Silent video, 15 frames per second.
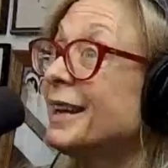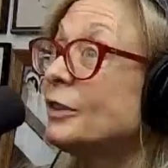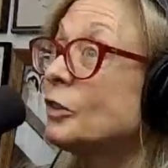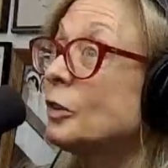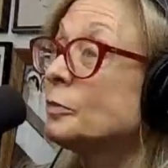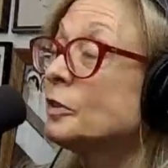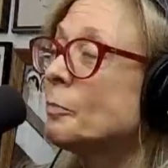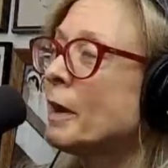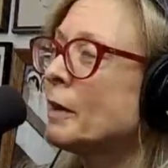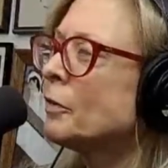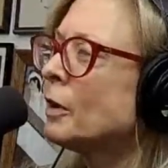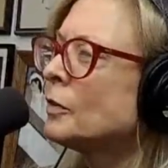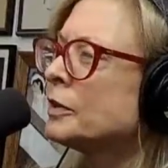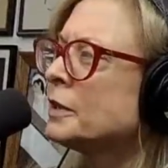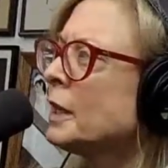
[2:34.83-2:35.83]
In terms of
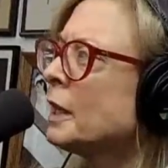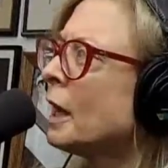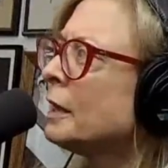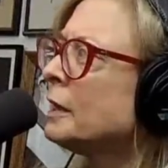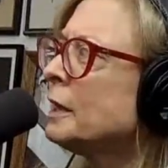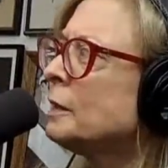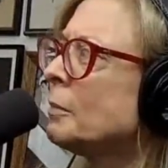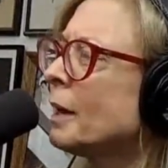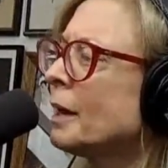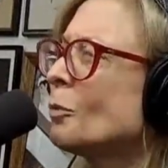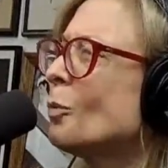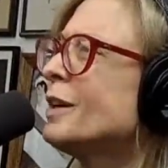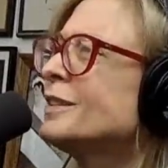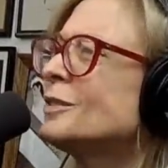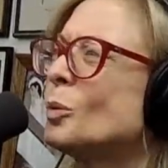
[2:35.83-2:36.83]
my vulva saying, I need
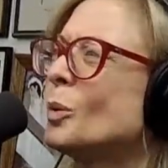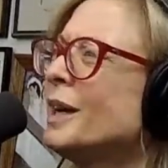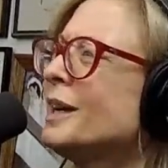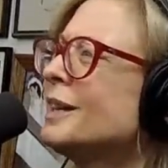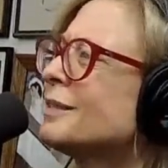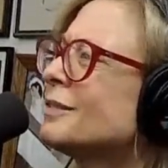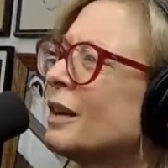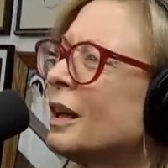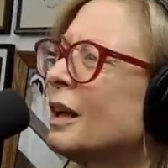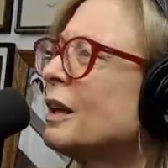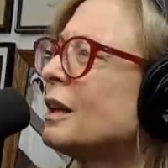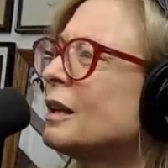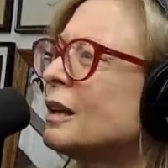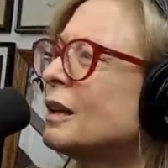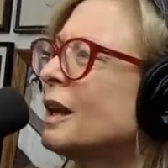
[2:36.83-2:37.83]
once a week is
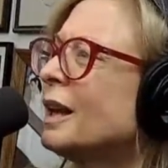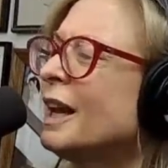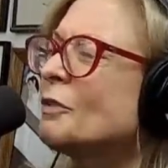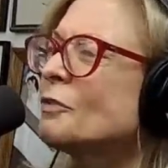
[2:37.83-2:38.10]
fine. Yeah.